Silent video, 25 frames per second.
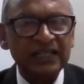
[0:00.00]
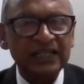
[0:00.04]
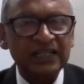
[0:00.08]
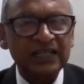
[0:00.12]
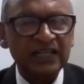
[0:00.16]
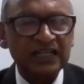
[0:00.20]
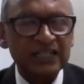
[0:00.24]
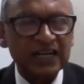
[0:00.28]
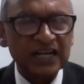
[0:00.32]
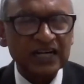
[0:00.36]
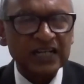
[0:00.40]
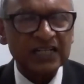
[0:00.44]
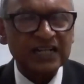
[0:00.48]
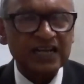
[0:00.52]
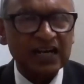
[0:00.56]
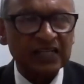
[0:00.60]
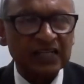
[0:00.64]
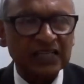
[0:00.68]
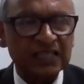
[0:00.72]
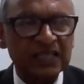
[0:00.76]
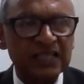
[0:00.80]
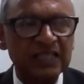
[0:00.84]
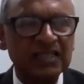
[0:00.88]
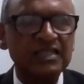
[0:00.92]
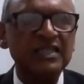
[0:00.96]
conduct
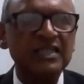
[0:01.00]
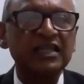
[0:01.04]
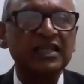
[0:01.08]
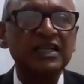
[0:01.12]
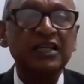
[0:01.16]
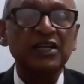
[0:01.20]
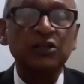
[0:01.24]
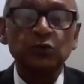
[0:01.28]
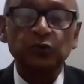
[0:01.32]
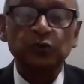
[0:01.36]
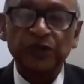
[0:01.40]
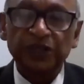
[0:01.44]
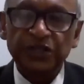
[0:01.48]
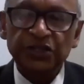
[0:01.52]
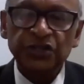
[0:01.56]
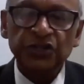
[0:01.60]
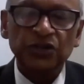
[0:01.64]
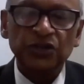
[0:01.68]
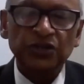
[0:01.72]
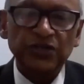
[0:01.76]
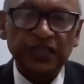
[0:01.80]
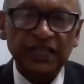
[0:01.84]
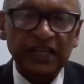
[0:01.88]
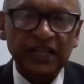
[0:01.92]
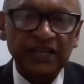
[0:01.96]
classes to
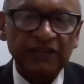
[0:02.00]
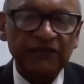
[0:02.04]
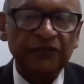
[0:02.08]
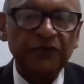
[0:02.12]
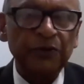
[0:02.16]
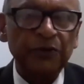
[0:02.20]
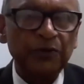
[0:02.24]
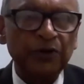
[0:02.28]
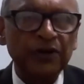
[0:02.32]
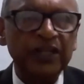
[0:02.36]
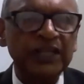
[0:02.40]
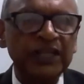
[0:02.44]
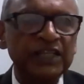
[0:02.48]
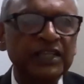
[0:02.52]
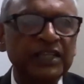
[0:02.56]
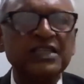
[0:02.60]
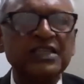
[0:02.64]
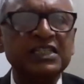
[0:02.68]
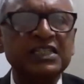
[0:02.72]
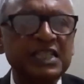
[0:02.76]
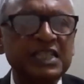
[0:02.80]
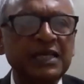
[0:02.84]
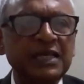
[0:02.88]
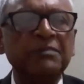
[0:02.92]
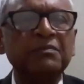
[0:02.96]
ensure that everybody in the
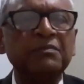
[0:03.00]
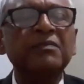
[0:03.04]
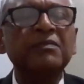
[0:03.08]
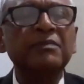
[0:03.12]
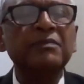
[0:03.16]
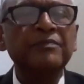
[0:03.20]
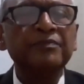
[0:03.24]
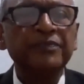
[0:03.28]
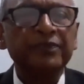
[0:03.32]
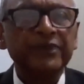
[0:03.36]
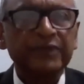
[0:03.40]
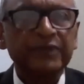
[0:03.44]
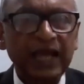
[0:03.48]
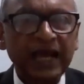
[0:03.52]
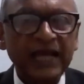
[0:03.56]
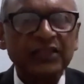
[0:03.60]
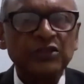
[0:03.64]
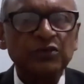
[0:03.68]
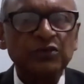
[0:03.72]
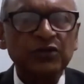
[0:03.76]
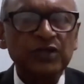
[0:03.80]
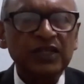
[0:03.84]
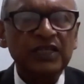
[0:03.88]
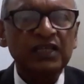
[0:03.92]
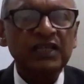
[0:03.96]
team
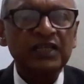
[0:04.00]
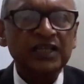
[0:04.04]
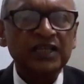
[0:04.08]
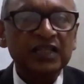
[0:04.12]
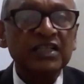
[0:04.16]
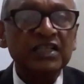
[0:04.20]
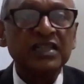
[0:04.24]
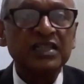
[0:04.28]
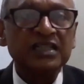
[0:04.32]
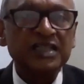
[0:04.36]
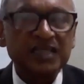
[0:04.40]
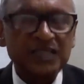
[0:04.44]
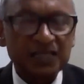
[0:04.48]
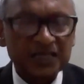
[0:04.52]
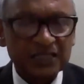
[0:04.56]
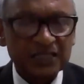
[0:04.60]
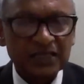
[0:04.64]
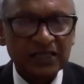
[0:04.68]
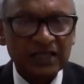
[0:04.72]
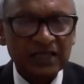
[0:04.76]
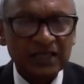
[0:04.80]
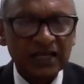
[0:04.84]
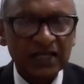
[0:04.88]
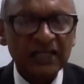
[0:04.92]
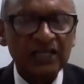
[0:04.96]
actually learns
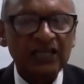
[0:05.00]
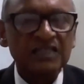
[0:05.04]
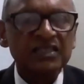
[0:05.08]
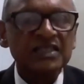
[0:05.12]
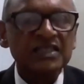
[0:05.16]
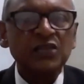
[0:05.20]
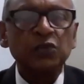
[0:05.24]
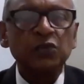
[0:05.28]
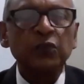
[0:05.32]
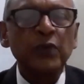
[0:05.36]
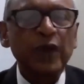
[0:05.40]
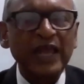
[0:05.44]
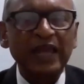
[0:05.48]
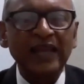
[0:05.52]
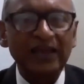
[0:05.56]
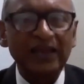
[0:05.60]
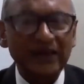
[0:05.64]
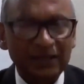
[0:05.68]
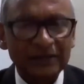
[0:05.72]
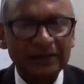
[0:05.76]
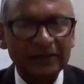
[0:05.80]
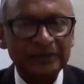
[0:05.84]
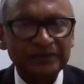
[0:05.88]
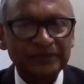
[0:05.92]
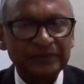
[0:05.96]
and learns it well.
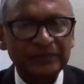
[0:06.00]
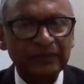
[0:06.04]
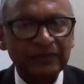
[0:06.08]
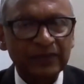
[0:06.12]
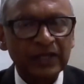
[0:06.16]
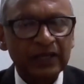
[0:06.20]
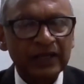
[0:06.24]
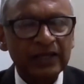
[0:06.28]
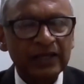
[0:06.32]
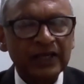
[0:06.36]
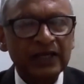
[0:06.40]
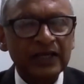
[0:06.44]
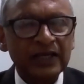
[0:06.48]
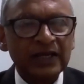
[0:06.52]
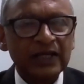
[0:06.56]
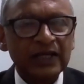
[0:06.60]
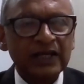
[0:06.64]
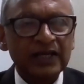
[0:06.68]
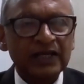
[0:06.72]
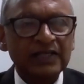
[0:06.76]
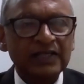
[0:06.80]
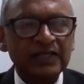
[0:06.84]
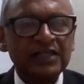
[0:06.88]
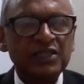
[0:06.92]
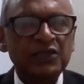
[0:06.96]

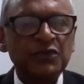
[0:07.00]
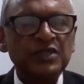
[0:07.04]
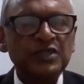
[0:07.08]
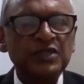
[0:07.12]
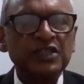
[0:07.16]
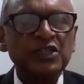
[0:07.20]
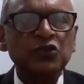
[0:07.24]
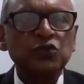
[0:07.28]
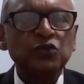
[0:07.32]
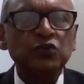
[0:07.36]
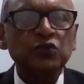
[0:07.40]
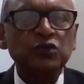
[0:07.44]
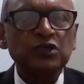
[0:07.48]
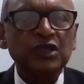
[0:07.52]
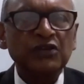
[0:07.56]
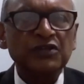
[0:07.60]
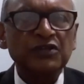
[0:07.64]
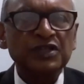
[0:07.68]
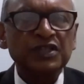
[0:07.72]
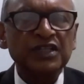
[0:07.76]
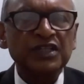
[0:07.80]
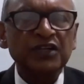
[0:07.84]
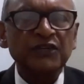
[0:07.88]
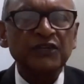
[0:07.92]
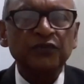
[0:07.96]
This was in
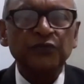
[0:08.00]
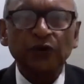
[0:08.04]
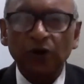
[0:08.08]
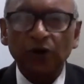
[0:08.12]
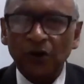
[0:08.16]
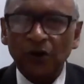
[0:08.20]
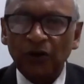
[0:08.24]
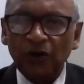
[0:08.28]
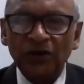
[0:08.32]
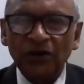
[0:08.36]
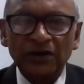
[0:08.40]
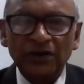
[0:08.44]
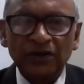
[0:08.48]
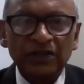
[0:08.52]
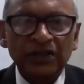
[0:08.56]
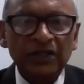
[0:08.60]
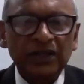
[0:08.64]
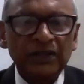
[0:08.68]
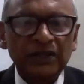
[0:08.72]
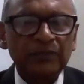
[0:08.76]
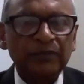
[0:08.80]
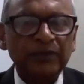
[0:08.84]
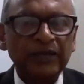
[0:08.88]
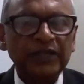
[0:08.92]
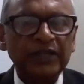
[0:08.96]
2004.
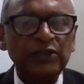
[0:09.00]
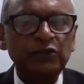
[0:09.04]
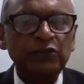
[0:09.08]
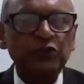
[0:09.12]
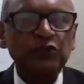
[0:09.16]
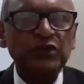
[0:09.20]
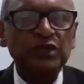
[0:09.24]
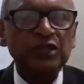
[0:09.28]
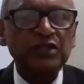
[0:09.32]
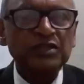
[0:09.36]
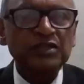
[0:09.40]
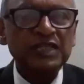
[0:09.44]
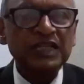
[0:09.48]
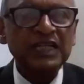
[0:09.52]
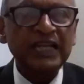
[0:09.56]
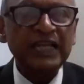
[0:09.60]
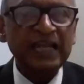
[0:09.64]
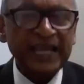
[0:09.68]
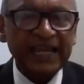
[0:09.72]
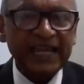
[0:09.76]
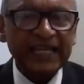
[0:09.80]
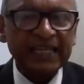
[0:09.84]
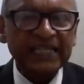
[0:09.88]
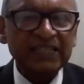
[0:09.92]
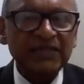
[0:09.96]
By
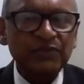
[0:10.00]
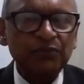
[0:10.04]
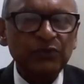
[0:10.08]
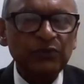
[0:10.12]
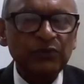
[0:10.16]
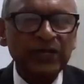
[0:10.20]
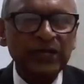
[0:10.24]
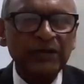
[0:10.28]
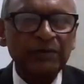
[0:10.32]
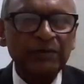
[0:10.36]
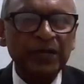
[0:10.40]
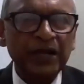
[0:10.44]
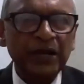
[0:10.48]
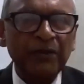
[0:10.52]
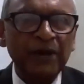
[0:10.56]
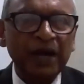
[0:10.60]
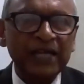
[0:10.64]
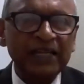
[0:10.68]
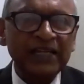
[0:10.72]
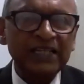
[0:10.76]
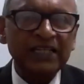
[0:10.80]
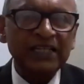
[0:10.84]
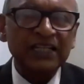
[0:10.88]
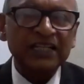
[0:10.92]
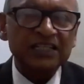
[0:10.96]
2008, we had become
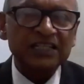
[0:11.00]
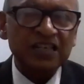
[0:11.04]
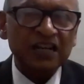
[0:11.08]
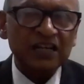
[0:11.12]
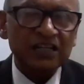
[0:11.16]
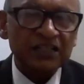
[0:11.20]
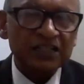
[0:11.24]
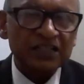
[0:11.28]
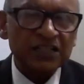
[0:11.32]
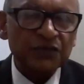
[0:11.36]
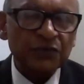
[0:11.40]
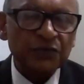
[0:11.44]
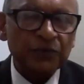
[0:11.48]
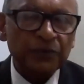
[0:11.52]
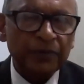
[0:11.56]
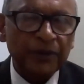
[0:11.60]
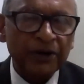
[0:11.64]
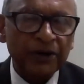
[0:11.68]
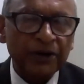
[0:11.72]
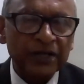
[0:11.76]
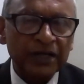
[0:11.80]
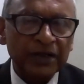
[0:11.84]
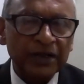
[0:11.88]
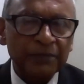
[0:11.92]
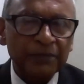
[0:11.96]
IT consultants for
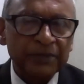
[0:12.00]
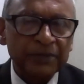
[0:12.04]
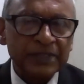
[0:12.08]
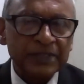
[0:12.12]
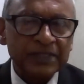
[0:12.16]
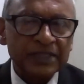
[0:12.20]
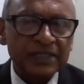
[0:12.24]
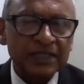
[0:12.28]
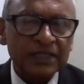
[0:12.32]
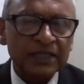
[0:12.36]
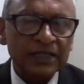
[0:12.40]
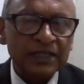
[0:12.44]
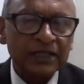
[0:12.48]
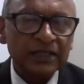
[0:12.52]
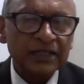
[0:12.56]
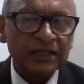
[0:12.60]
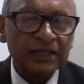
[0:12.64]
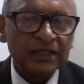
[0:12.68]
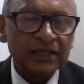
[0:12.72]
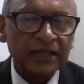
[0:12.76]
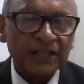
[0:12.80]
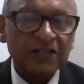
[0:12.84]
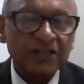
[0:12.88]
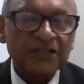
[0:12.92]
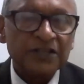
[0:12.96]
power companies in the
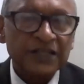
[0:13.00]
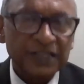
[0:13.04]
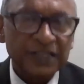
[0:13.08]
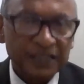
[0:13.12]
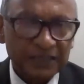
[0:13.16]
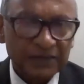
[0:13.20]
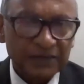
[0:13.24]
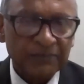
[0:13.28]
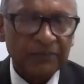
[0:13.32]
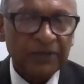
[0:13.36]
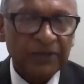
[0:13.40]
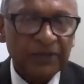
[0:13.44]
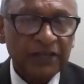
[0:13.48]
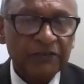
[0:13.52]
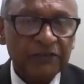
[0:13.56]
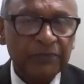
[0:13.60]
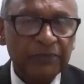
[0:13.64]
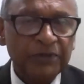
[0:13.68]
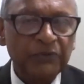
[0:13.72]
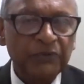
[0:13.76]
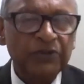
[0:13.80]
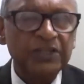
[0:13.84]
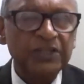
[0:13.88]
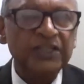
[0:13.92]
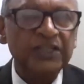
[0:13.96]
country. Believe
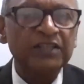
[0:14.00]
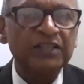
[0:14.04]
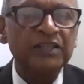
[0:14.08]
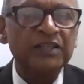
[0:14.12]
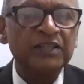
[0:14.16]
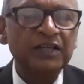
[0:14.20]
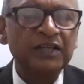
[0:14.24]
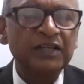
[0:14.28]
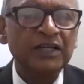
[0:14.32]
me, we did